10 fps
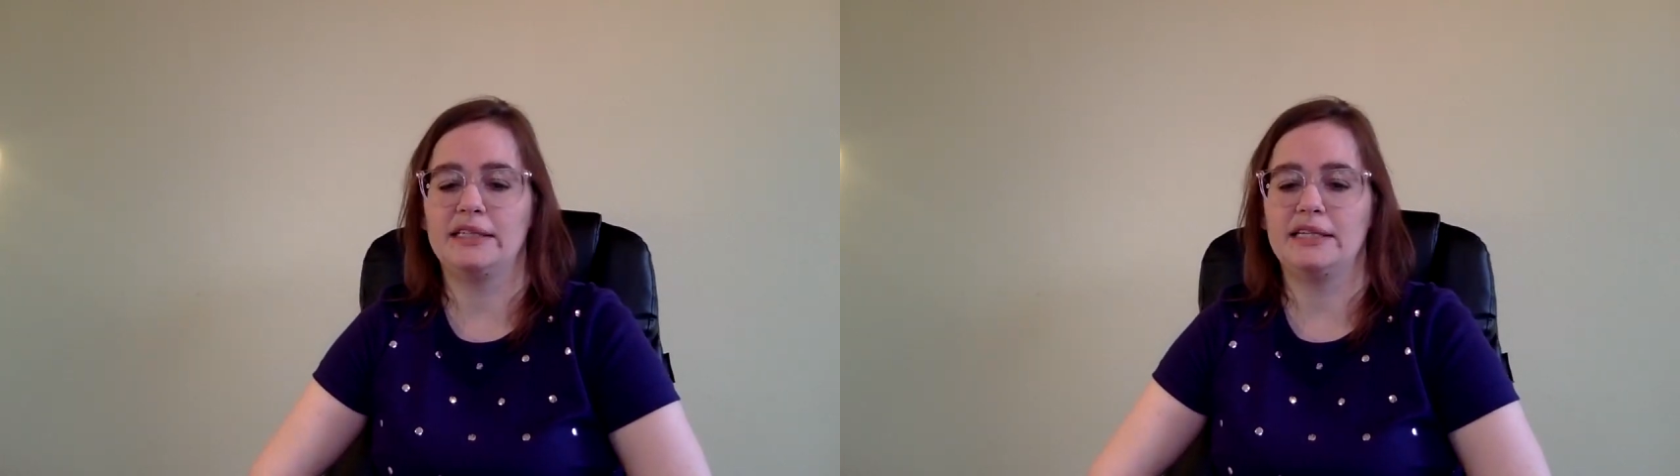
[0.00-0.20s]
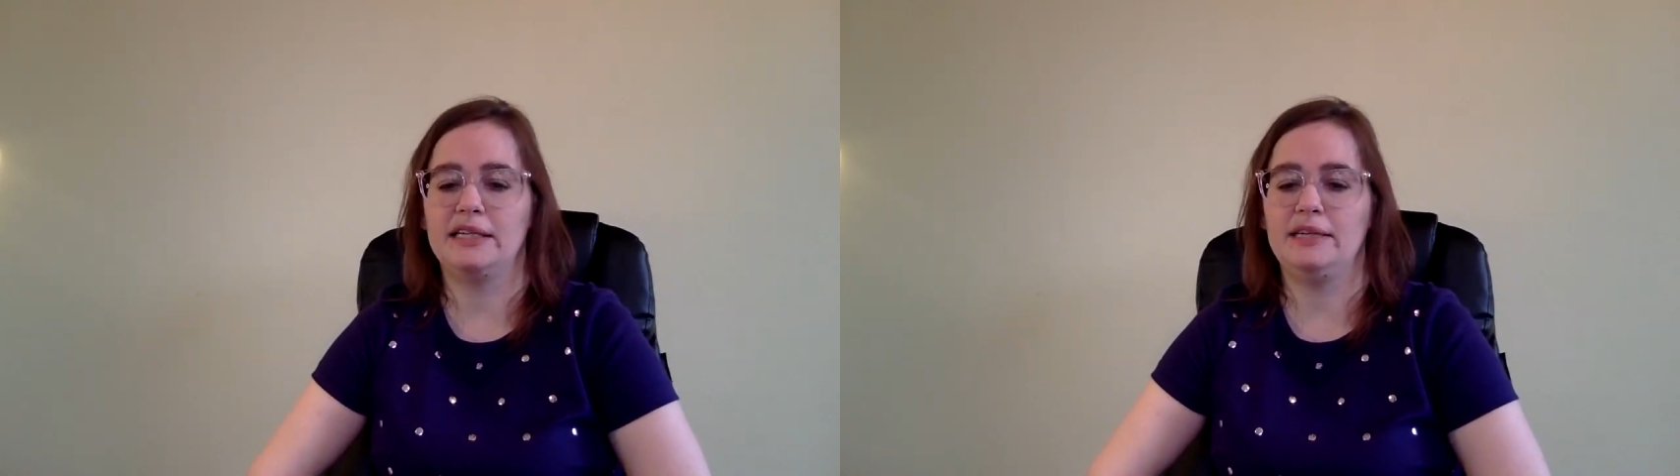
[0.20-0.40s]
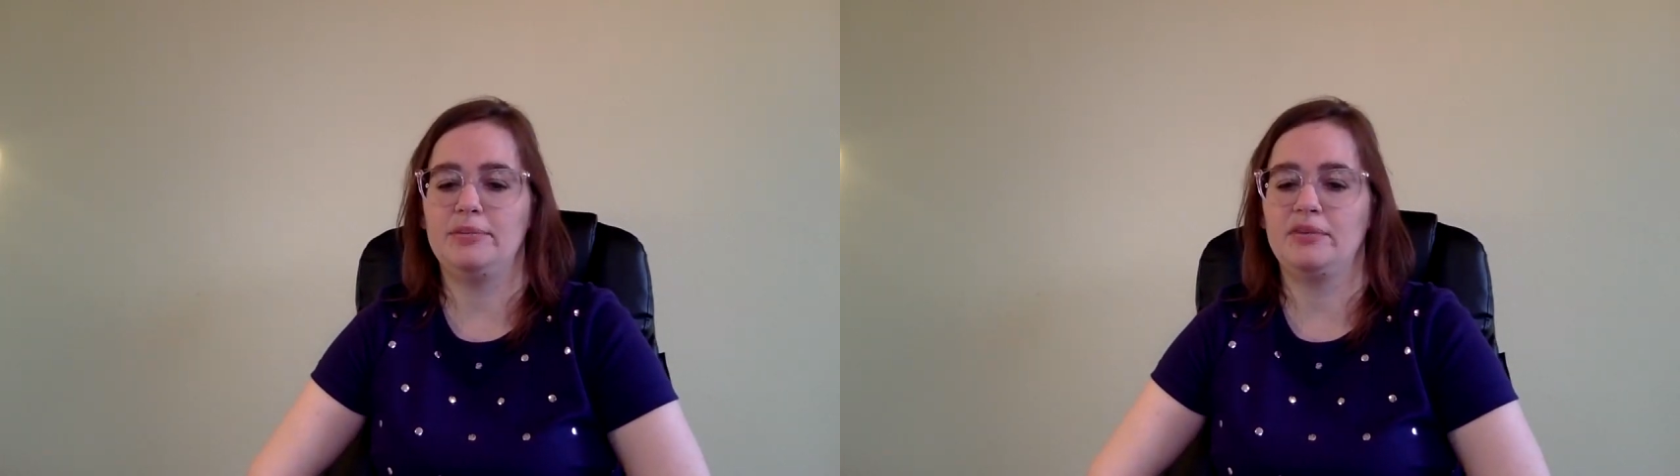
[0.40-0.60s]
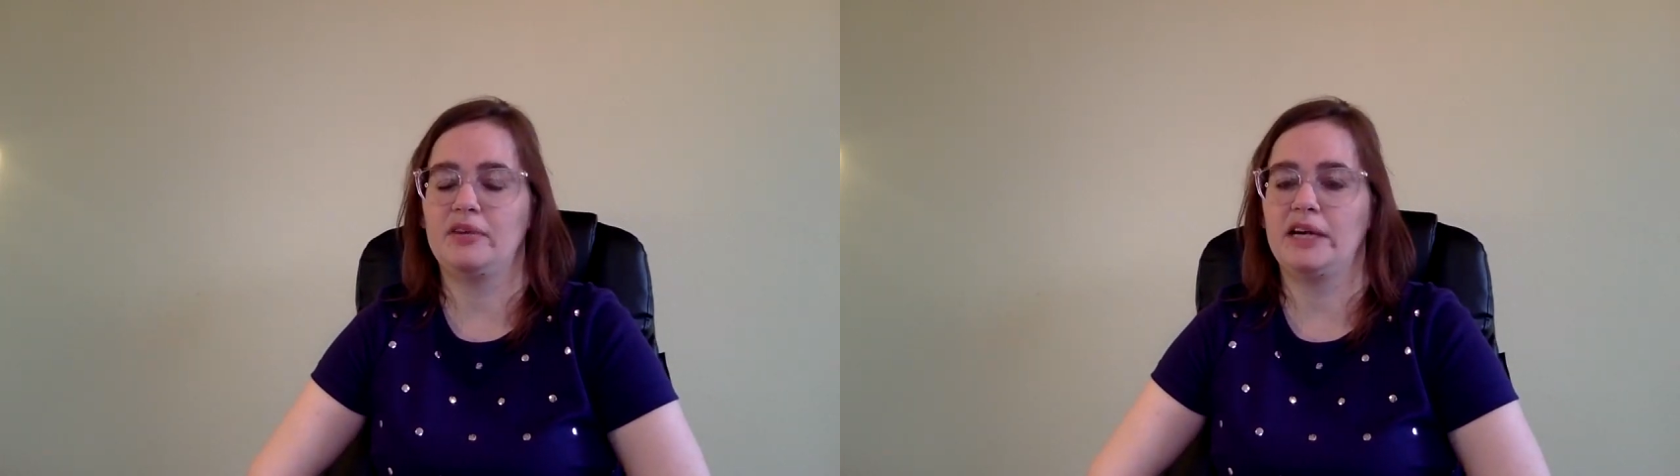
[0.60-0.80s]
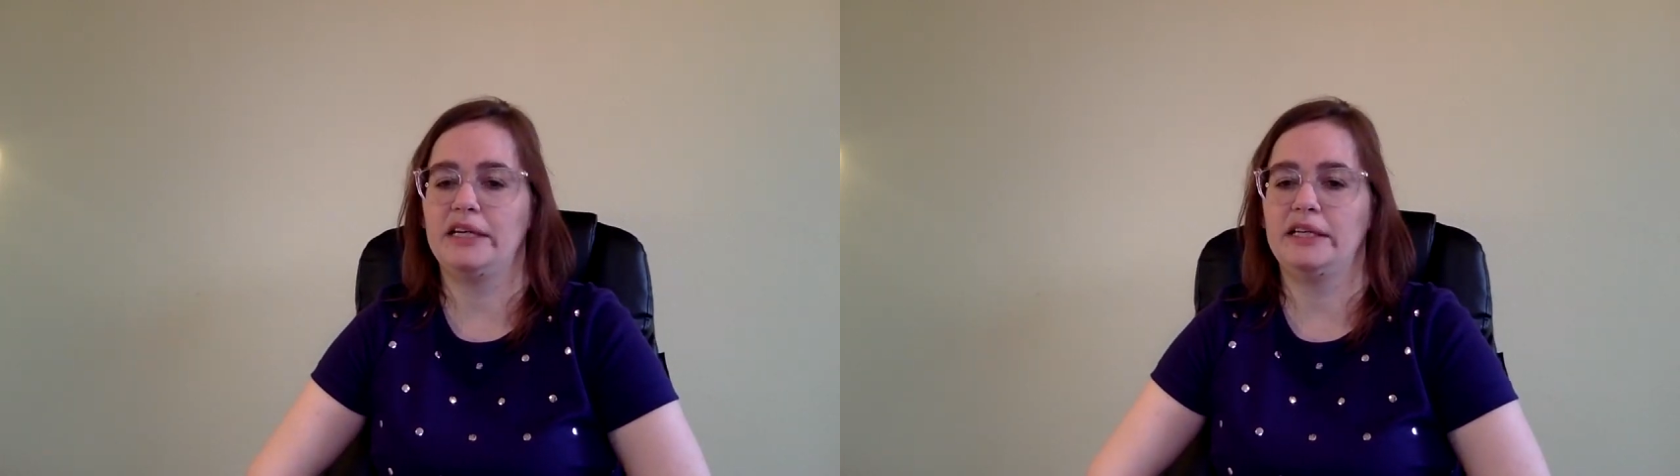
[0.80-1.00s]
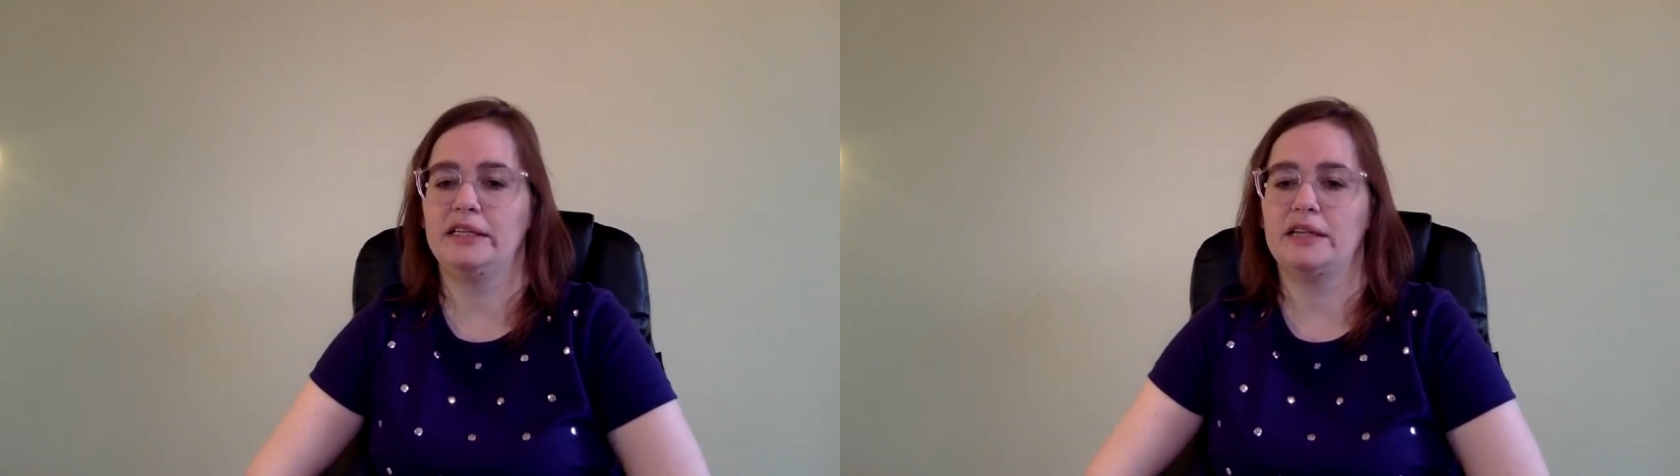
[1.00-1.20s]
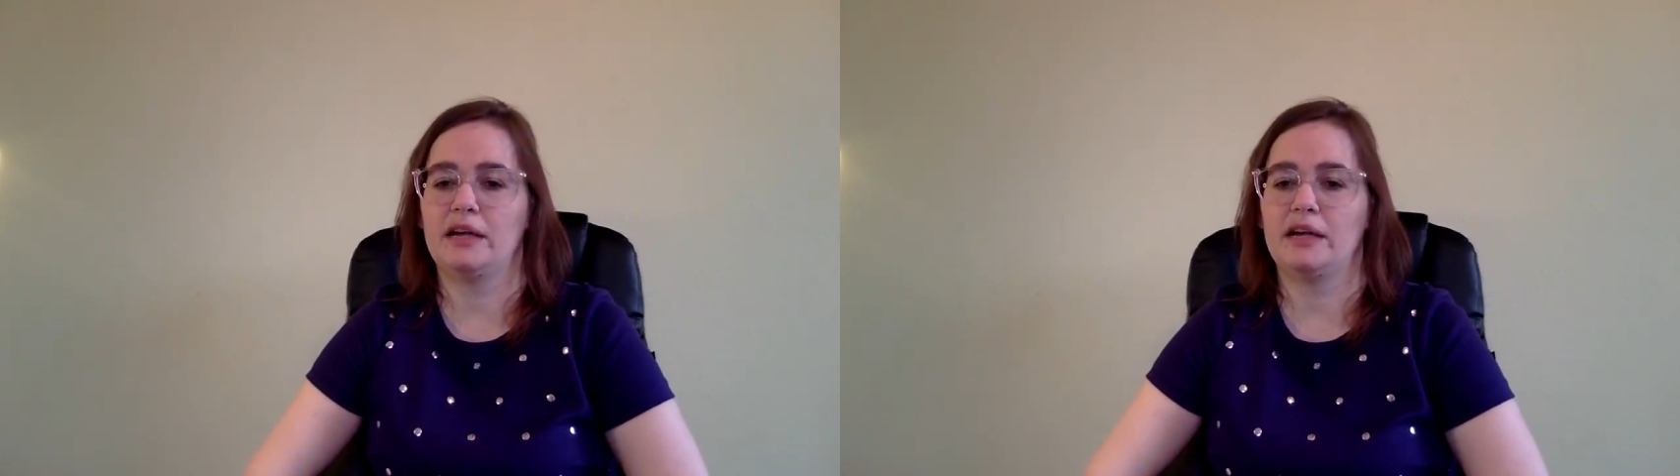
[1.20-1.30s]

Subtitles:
he provided